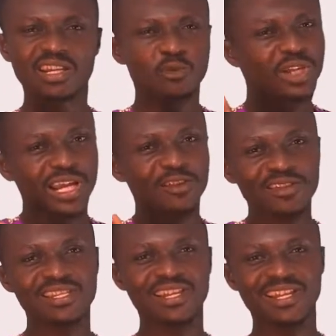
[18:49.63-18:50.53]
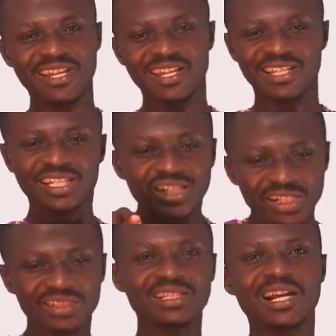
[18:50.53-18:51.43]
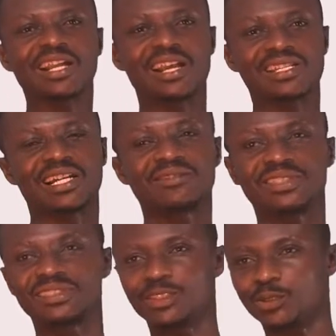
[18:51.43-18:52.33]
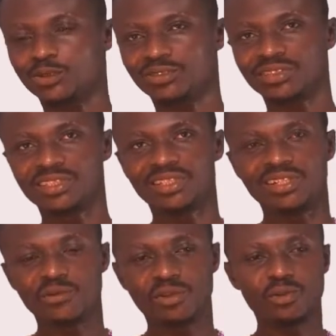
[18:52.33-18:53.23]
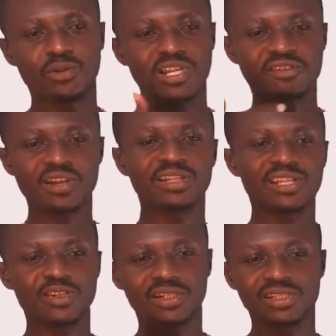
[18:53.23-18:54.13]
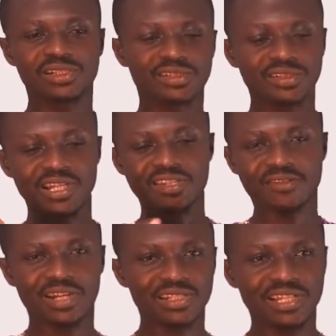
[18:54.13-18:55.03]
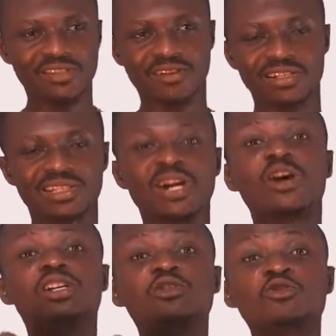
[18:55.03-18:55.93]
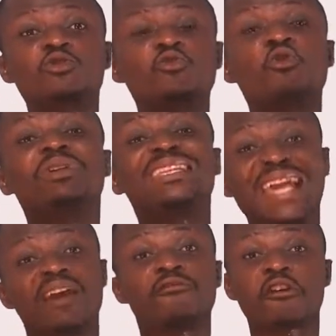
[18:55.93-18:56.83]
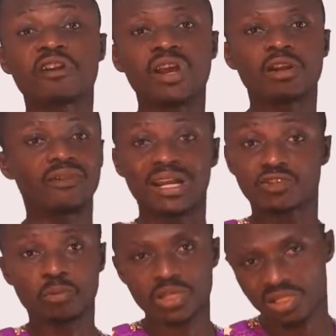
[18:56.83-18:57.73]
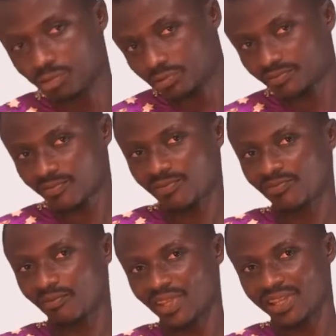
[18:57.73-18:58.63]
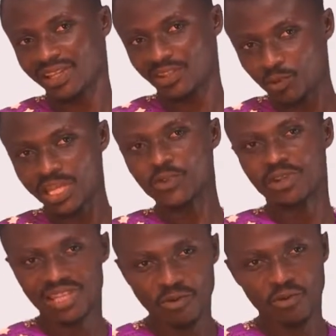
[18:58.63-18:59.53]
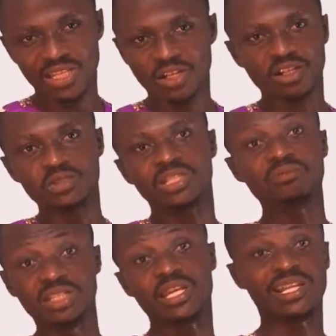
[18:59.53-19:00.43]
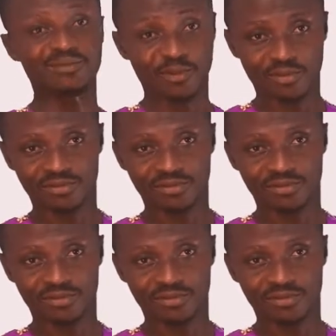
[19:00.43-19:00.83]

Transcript: We cannot say the oil that Ghana is having, oh, we will extract this oil, extract. The oil will be there forever and ever. It's not possible. It will get to a time where the oil wouldn't be there anymore.